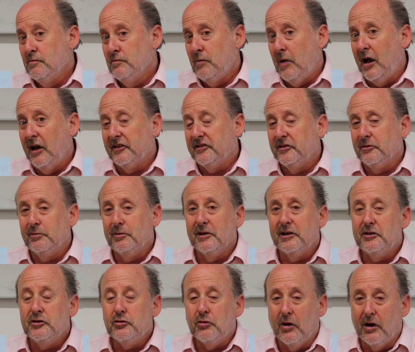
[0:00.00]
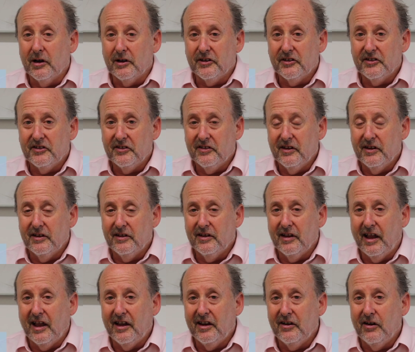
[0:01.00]
possibly drugs
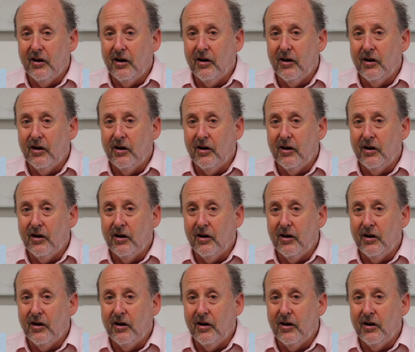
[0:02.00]
that